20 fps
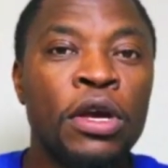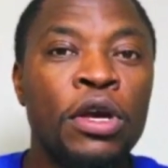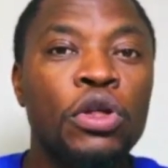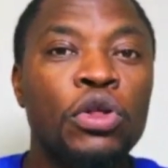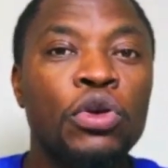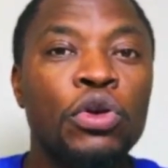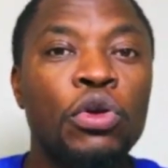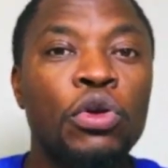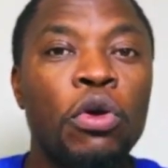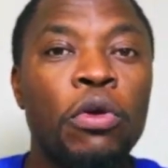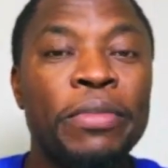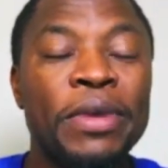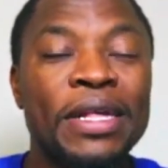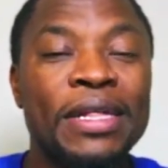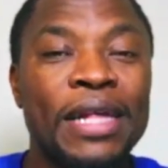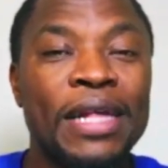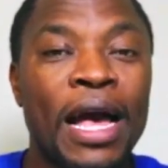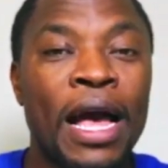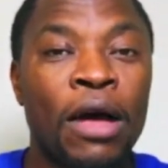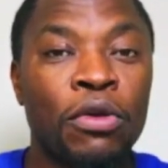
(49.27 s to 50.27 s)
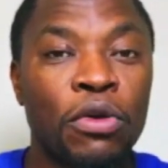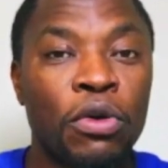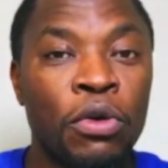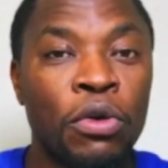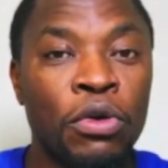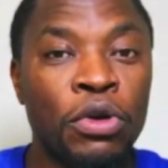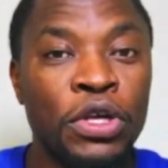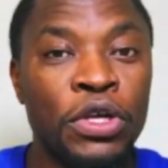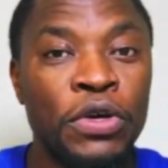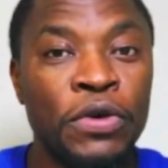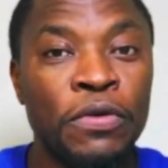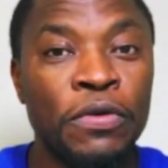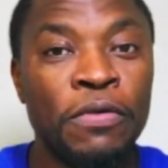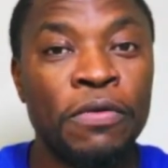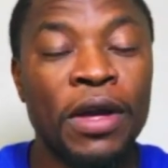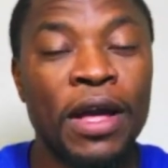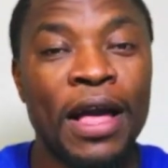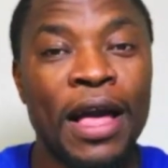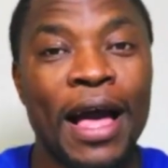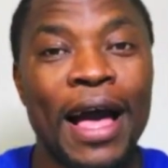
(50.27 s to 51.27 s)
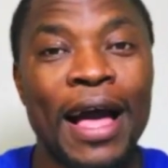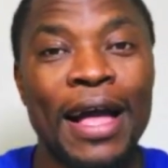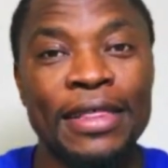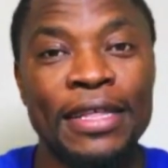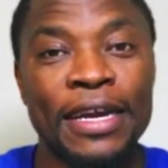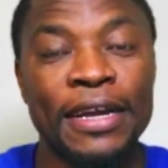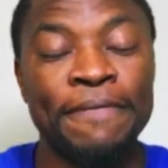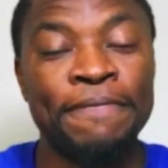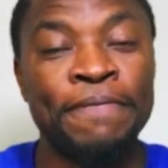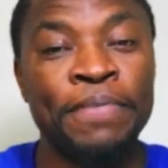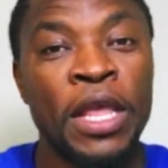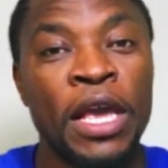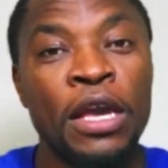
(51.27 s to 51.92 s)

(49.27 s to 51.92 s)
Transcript: so you don't miss out on new content.